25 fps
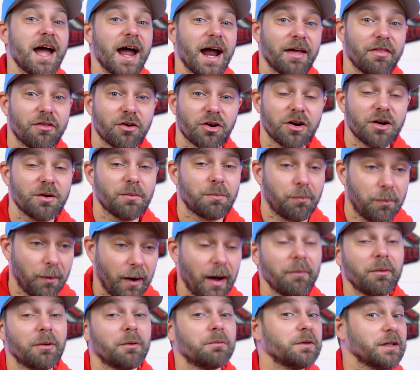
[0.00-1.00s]
and they're gonna
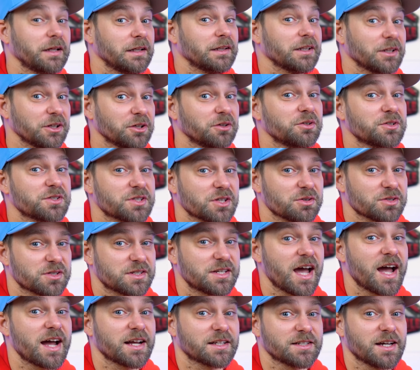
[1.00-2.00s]
probably lose those
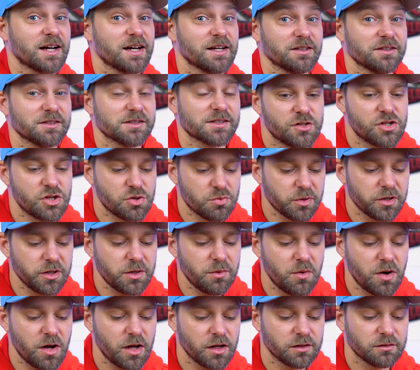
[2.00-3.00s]
tag titles. Do you really
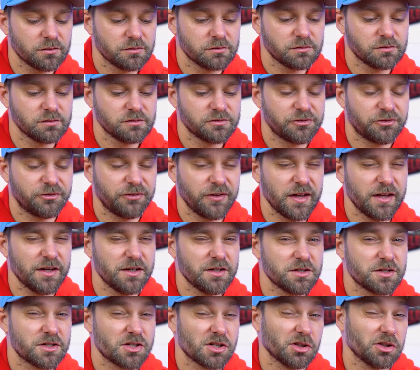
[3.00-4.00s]
want
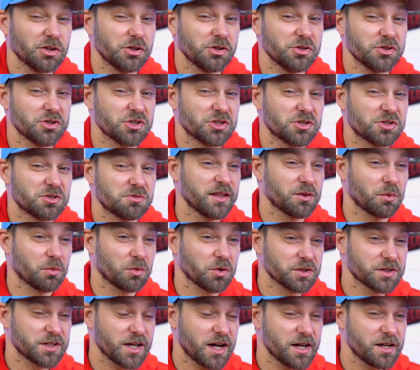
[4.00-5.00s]
Finn to lose the
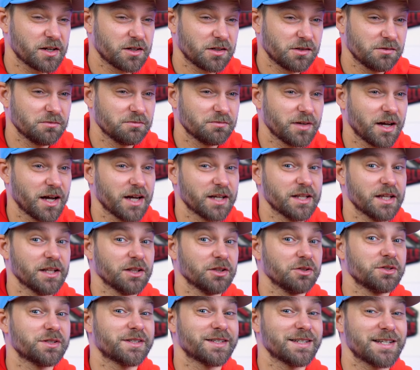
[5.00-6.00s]
world title and then
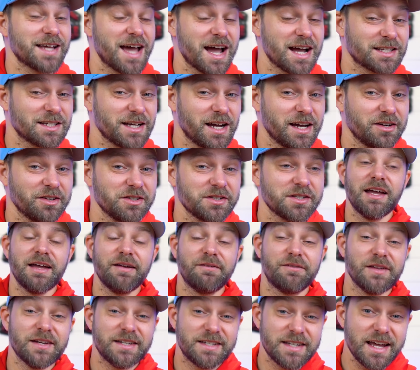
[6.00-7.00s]
lose the tag titles?
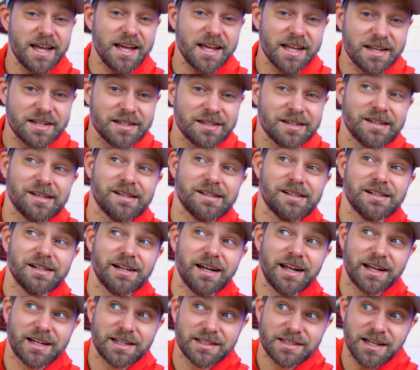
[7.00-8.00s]
If you did,
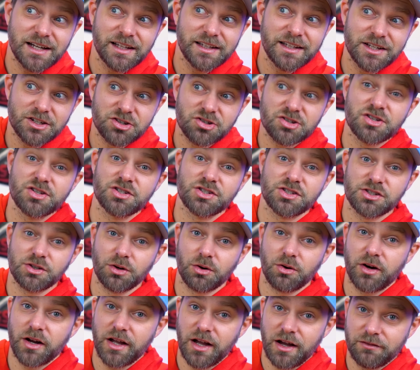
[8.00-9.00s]
it could tell the interesting
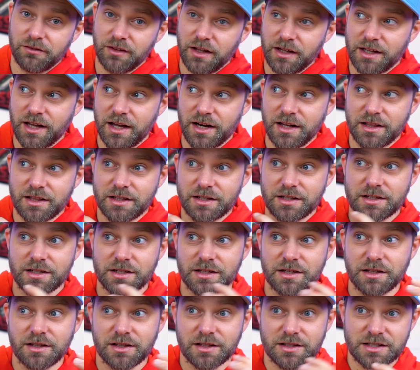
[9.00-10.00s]
story of like kind of
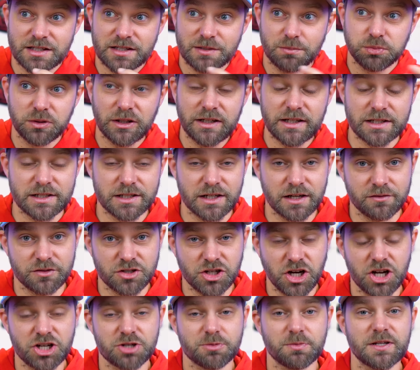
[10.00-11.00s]
the split of
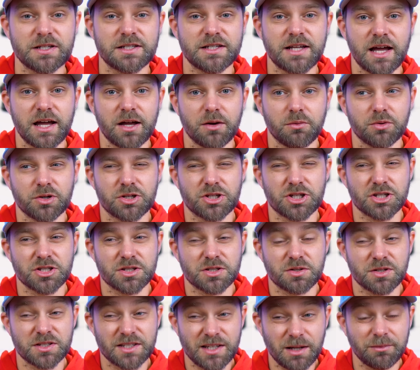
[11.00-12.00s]
Judgment Day, which
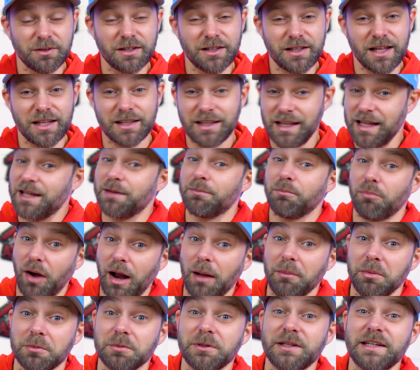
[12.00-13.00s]
is something that they
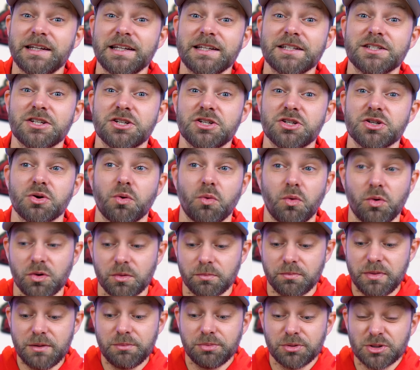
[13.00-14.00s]
probably need to do, or
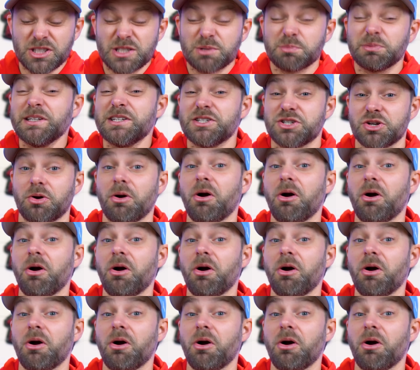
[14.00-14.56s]
people splinter